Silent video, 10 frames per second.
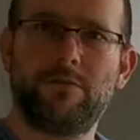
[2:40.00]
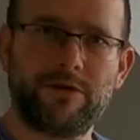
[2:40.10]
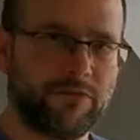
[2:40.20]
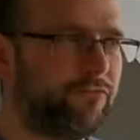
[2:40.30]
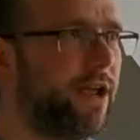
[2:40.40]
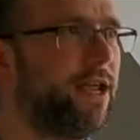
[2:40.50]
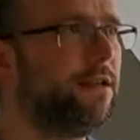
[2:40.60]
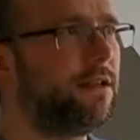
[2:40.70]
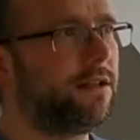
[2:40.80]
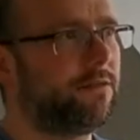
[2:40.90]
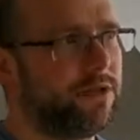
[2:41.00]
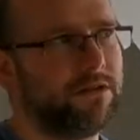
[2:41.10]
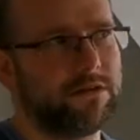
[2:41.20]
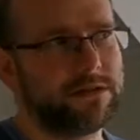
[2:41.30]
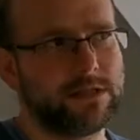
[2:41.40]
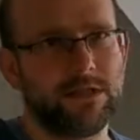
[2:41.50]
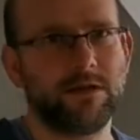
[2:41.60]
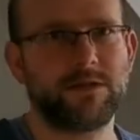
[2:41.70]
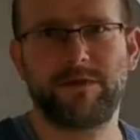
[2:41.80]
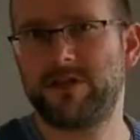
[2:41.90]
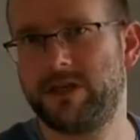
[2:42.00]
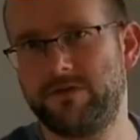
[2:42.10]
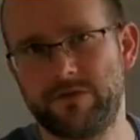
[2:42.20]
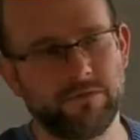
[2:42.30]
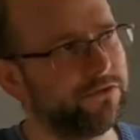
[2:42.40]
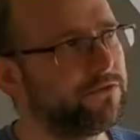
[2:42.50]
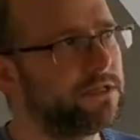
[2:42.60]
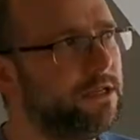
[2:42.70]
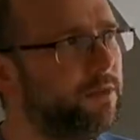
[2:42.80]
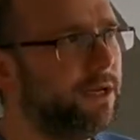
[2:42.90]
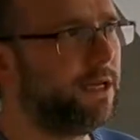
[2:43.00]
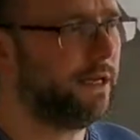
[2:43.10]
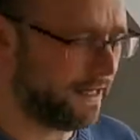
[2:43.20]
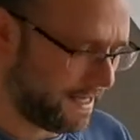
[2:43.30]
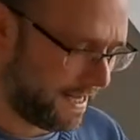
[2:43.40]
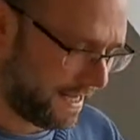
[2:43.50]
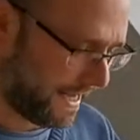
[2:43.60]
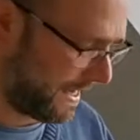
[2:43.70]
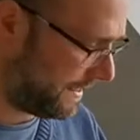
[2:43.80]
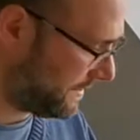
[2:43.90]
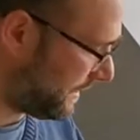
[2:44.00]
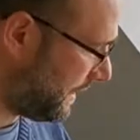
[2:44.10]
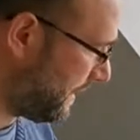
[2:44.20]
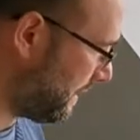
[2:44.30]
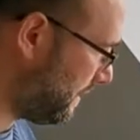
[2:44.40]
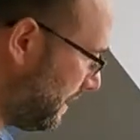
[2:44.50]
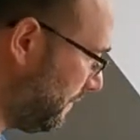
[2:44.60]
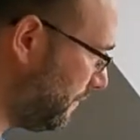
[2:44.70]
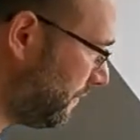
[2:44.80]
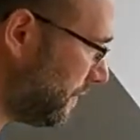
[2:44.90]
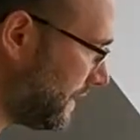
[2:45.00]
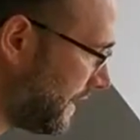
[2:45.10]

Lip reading: with the rain. It can be noisy, especially if you want to sleep here. And if you've got